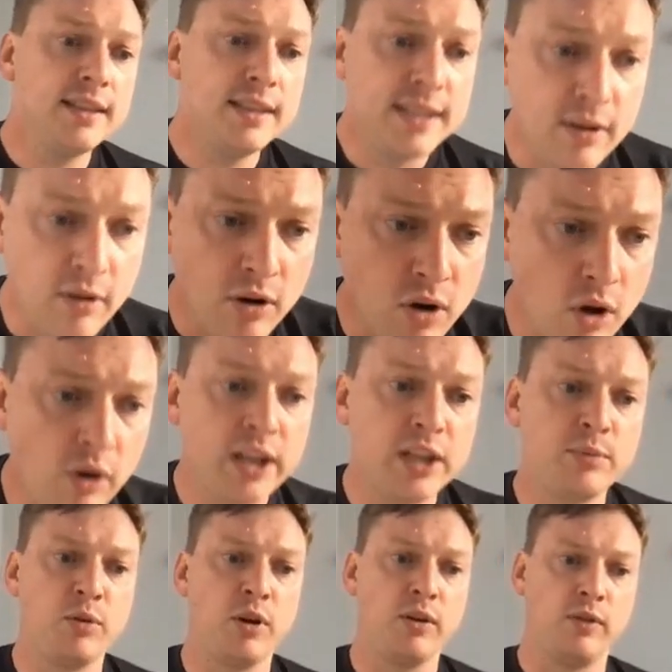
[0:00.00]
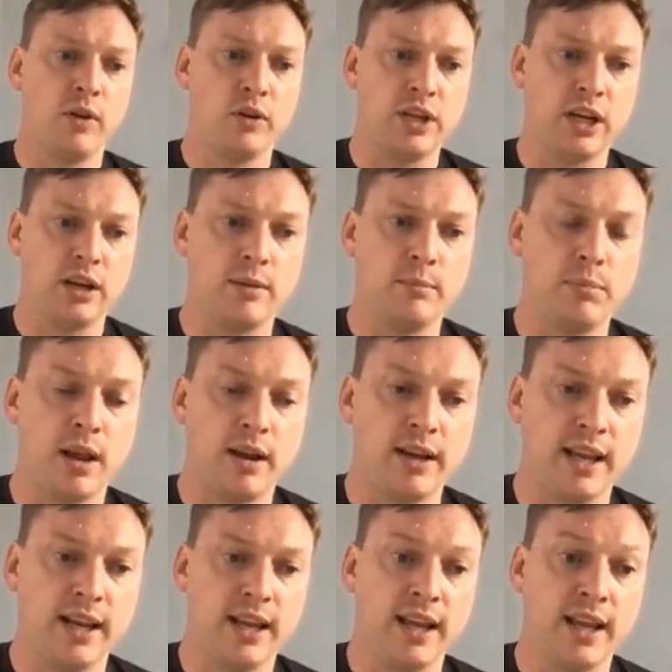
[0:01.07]
Zero knowledge proof logic can plug
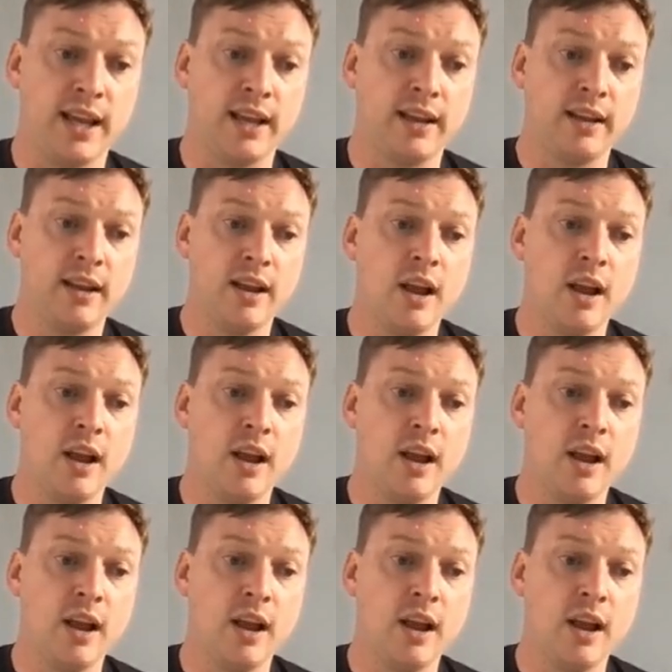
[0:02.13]
in here.